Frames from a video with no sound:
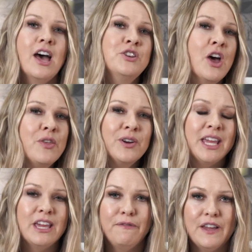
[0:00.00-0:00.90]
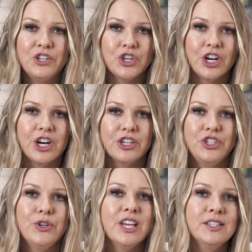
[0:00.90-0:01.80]
Another key feature
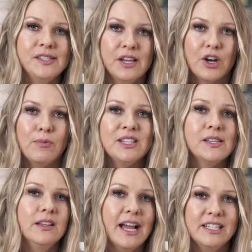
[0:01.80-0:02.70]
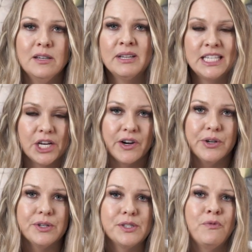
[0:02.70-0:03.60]
to consider when selecting
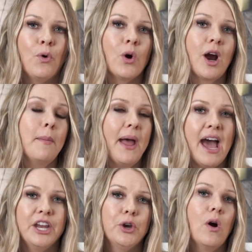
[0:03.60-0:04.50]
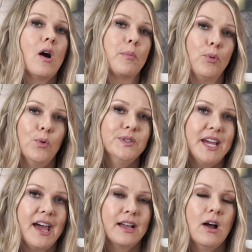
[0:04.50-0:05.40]
materials for a patio or pool
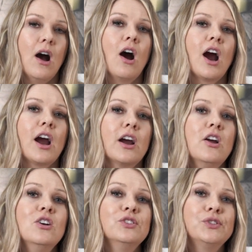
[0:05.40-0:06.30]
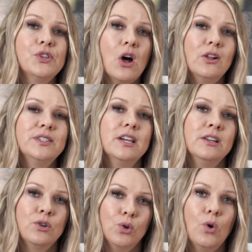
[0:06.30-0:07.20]
deck are salt
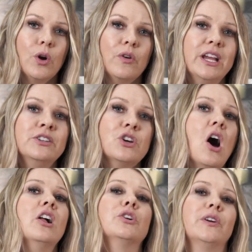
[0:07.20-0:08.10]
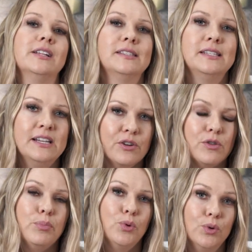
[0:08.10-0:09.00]
and chlorine tolerance near
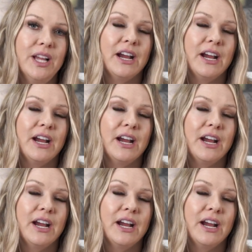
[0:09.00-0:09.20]
the pool